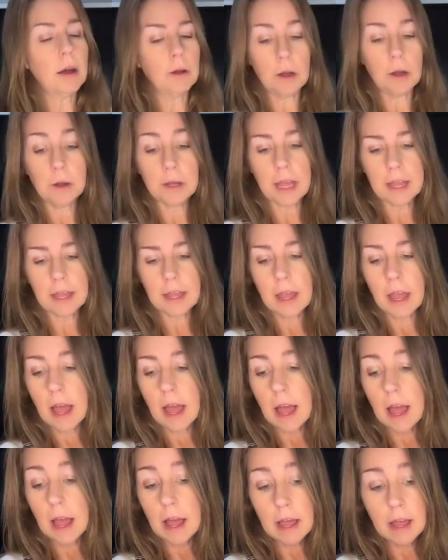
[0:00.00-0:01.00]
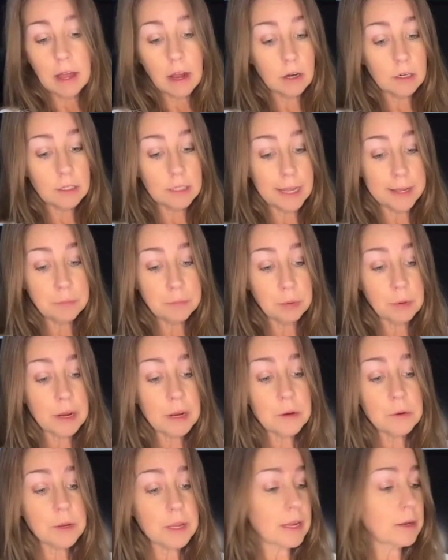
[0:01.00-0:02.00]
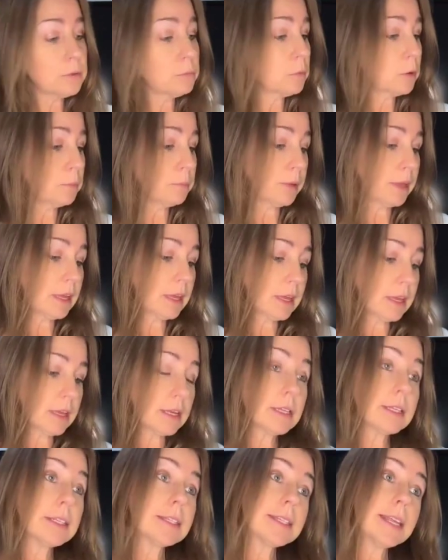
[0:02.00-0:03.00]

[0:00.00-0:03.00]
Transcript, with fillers: Oh, okay. Uh, our librarian will be